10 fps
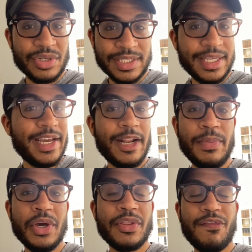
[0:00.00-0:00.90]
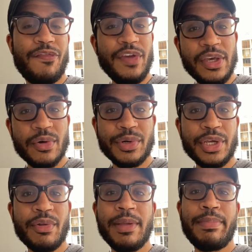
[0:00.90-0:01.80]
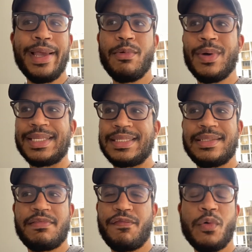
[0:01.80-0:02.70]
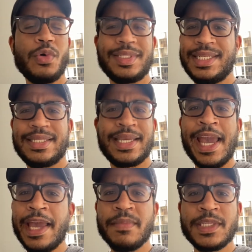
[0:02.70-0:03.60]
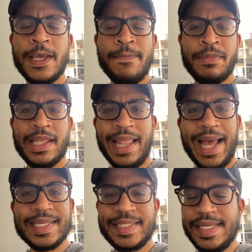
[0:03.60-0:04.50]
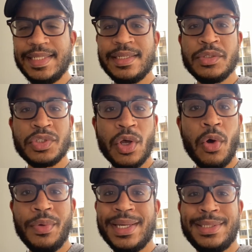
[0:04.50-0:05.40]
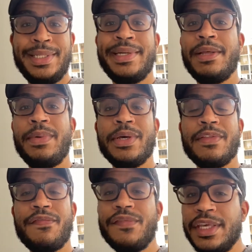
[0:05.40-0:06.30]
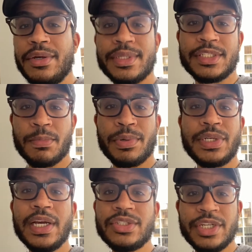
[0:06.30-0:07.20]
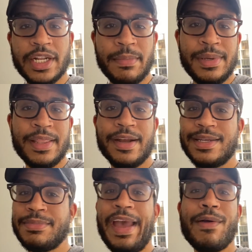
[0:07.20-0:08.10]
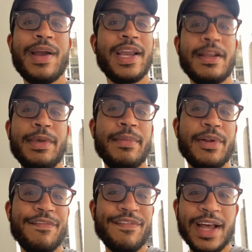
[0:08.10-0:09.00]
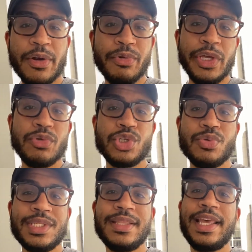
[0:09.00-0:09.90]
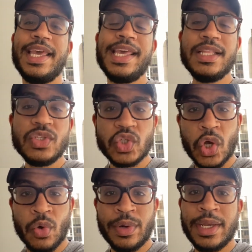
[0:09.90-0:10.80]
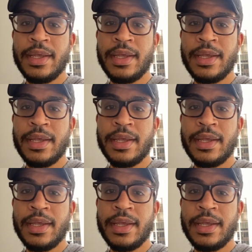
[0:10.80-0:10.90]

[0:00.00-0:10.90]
Is he going to be on the field? He only played, what, 4 or 6 games last season? So is he going to be on the field? Is the production going to be there? Is Matt Ryan going to be able to find Julio Jones in the end zone?